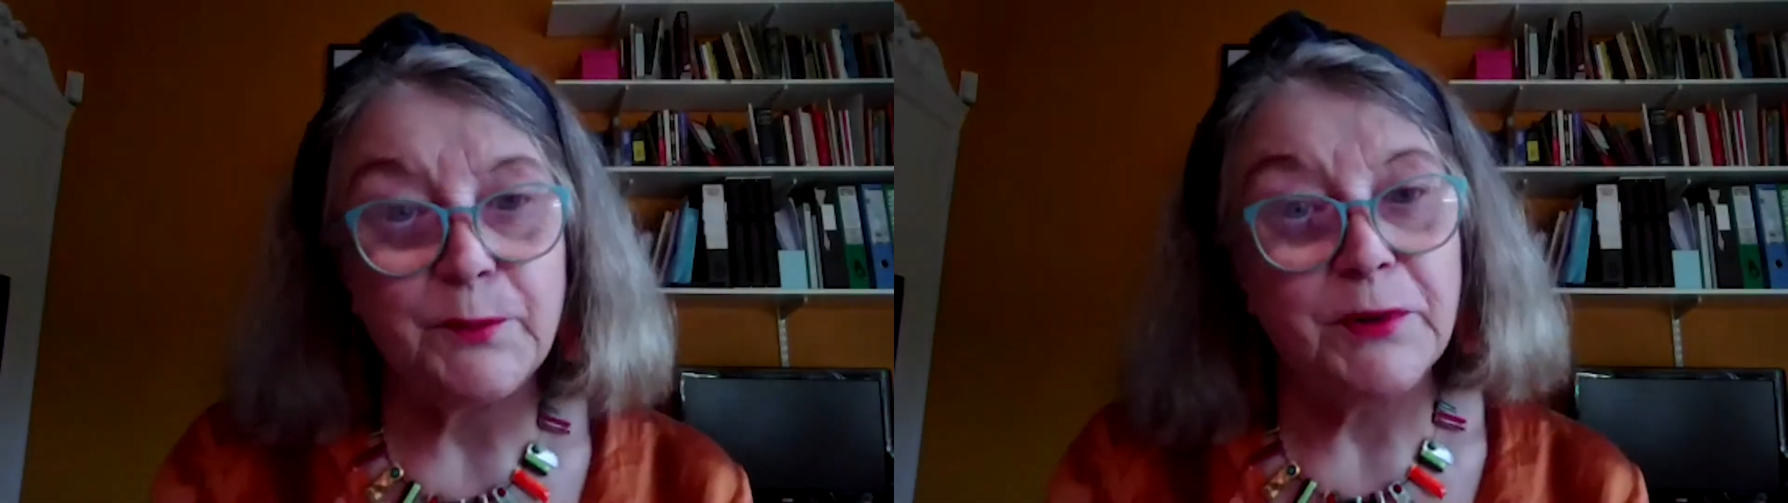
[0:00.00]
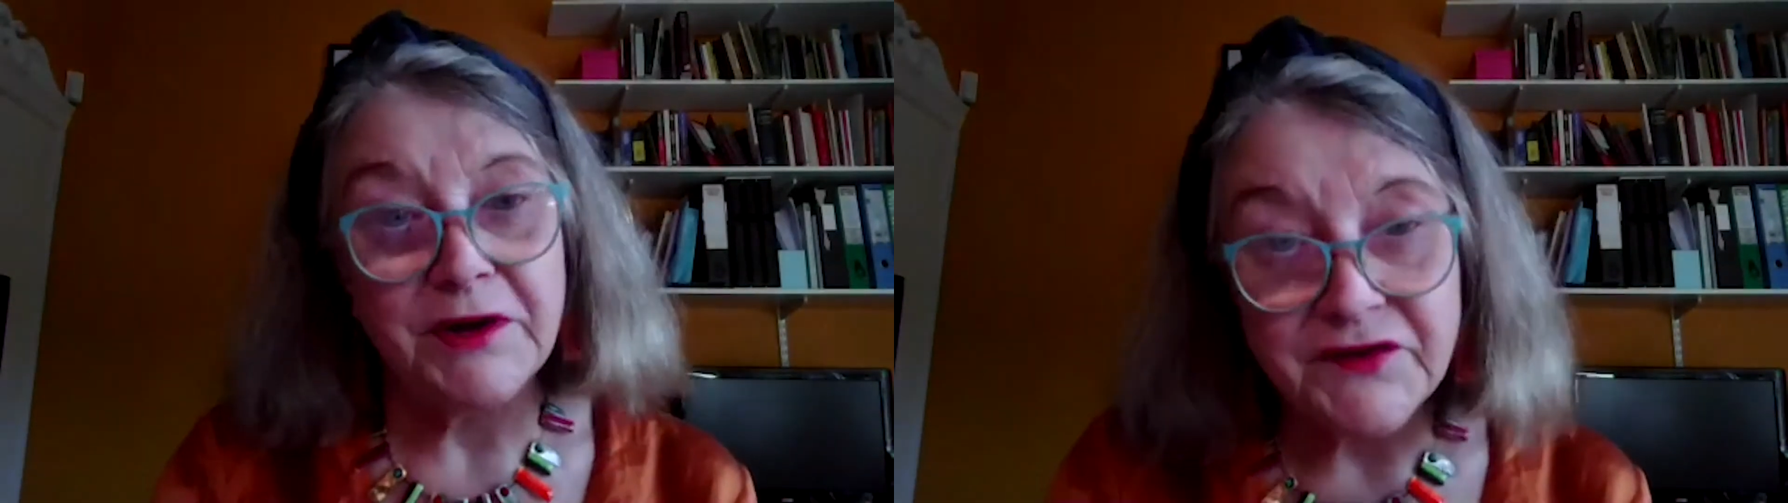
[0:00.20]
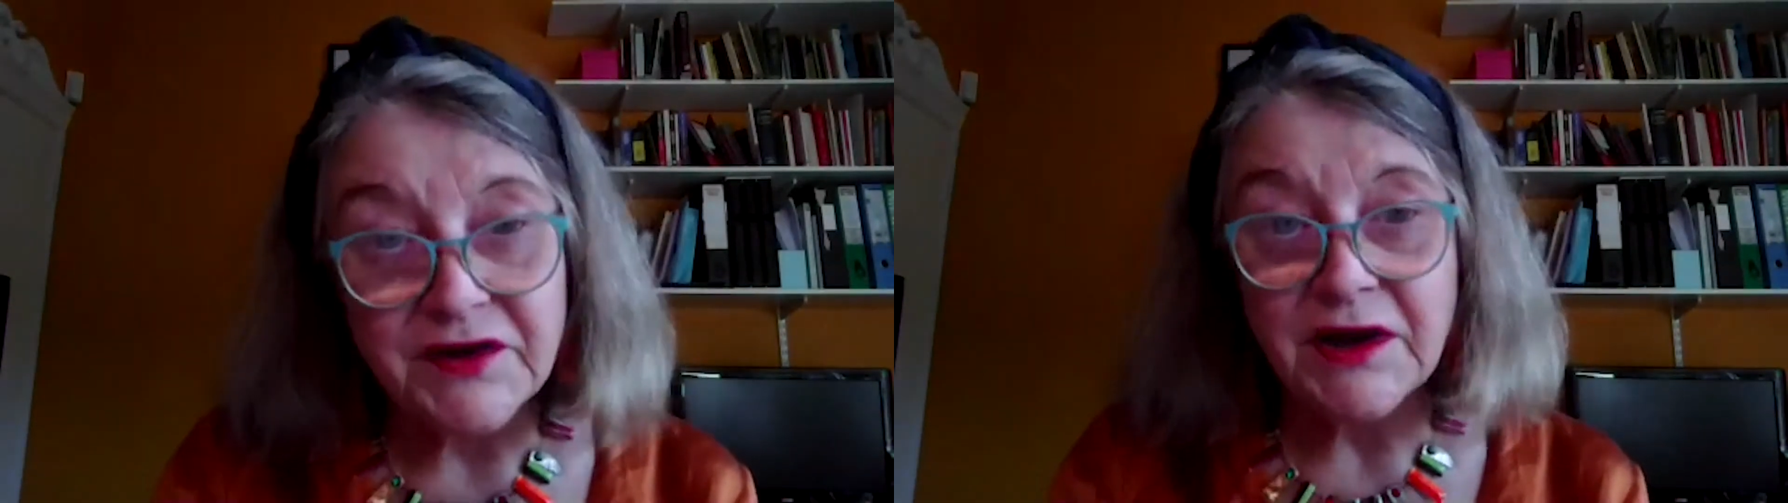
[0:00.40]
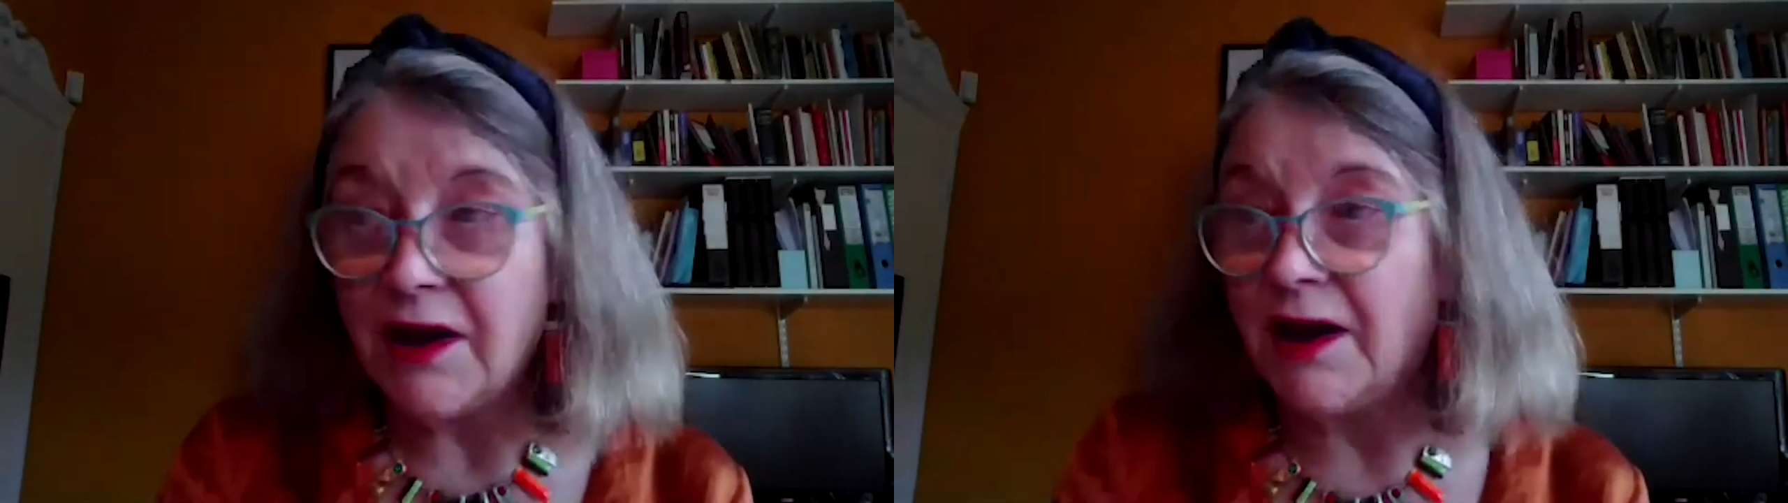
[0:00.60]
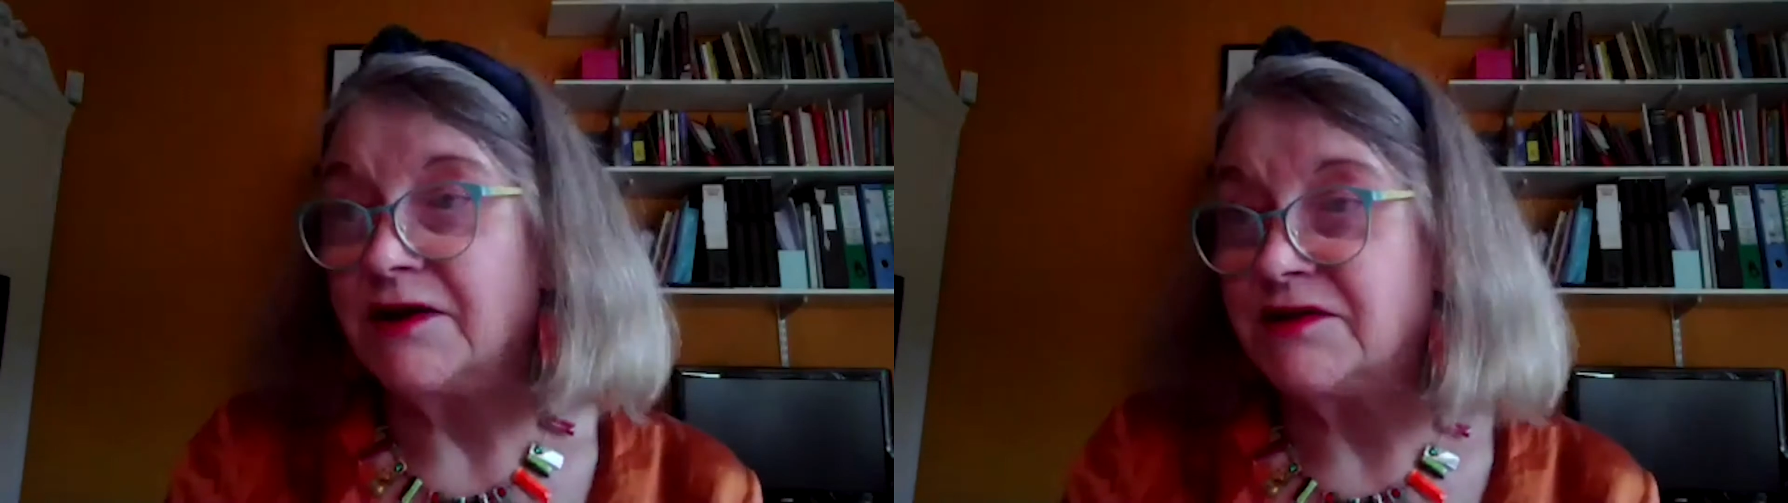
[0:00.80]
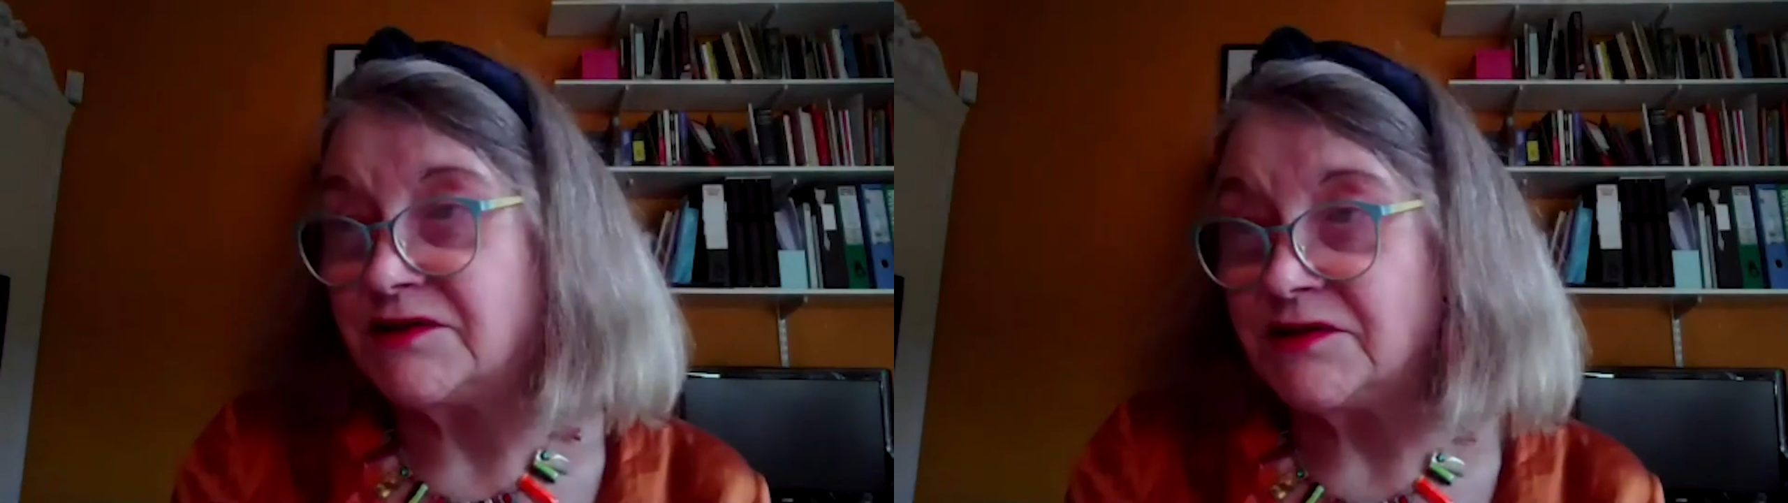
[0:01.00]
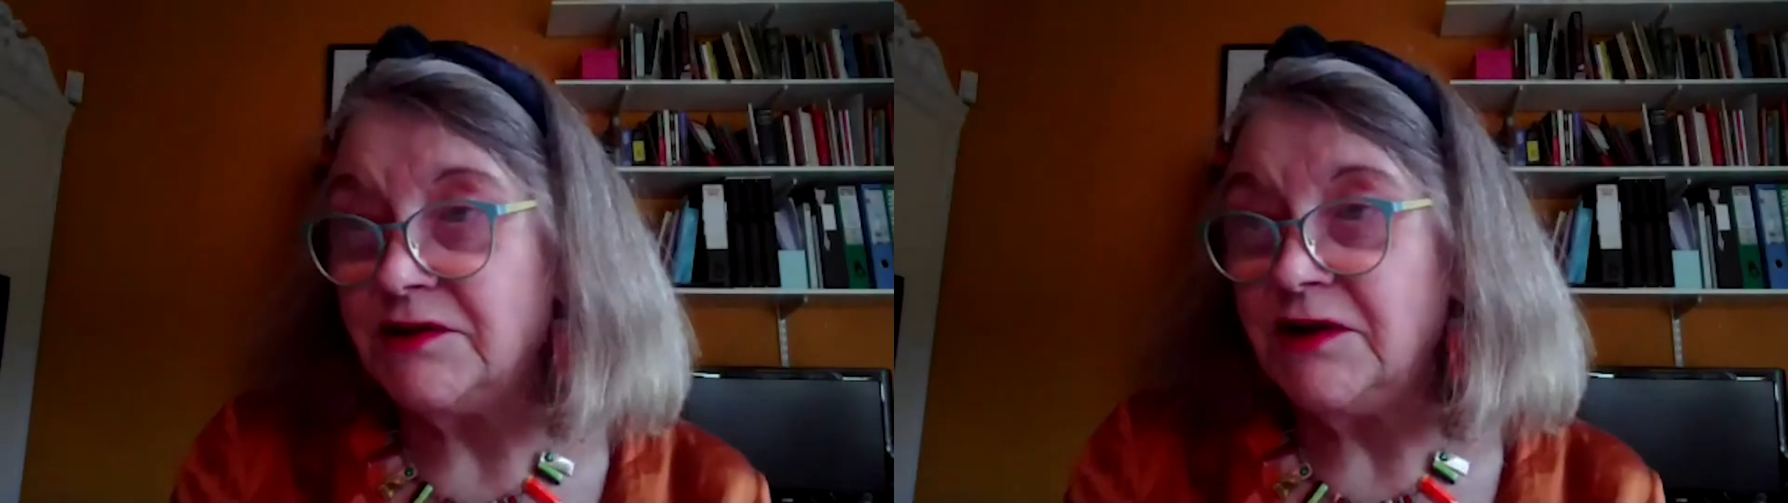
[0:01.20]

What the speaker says: political act.